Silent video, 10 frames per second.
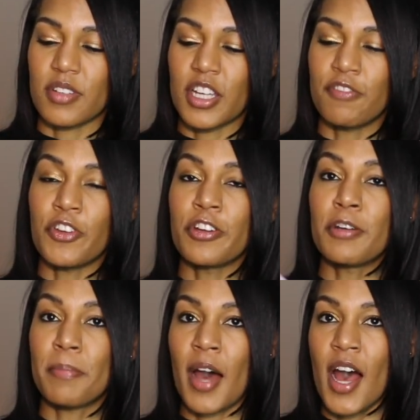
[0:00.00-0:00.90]
If you're
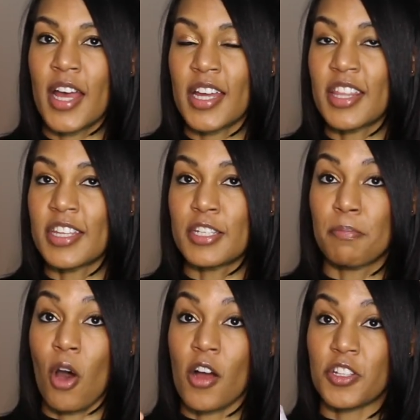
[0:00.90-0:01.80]
gonna buy this
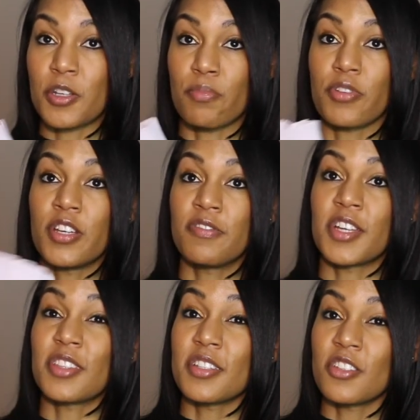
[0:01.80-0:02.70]
boxer brief,
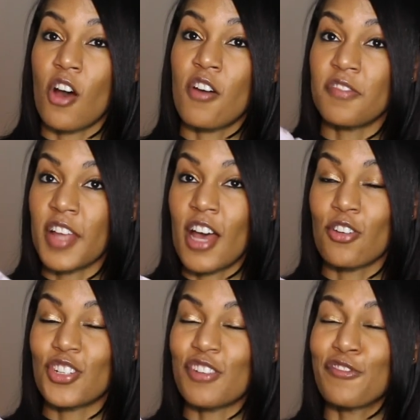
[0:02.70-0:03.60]
get the Soft
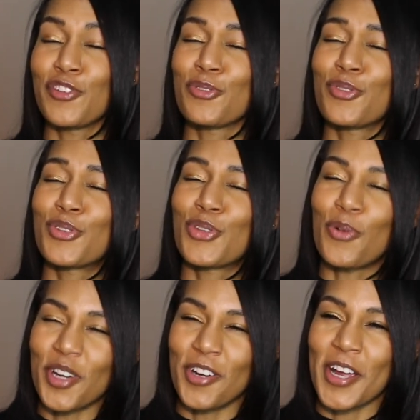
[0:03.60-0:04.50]
Lounge. It feels
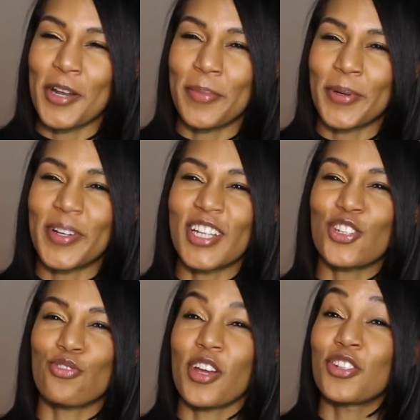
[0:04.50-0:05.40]
so incredible. It
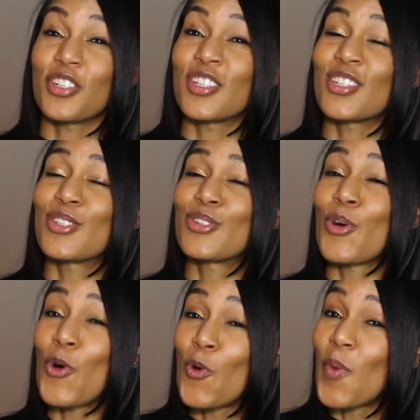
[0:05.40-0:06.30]
stretches so